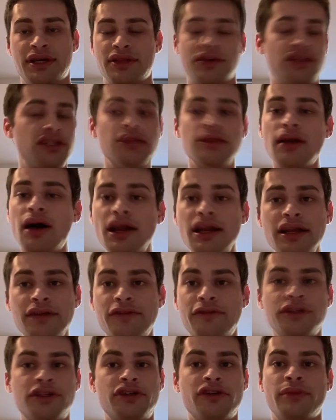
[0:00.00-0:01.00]
There's a lot of
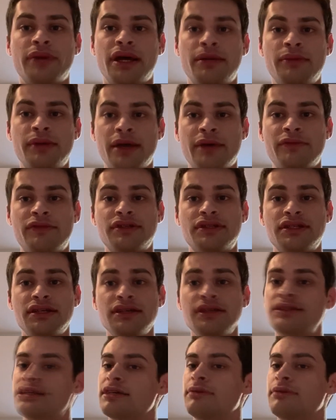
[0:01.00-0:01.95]
different domain emphases.